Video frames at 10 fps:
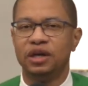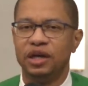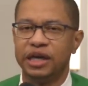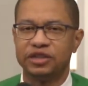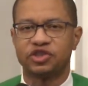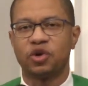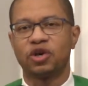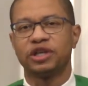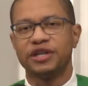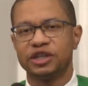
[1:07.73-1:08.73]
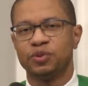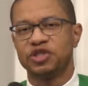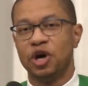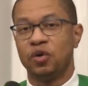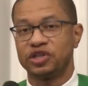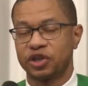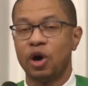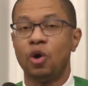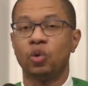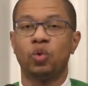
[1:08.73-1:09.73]
And historically, this was known as the
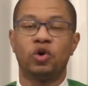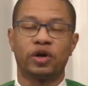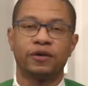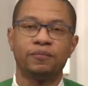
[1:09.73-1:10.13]
Cold War.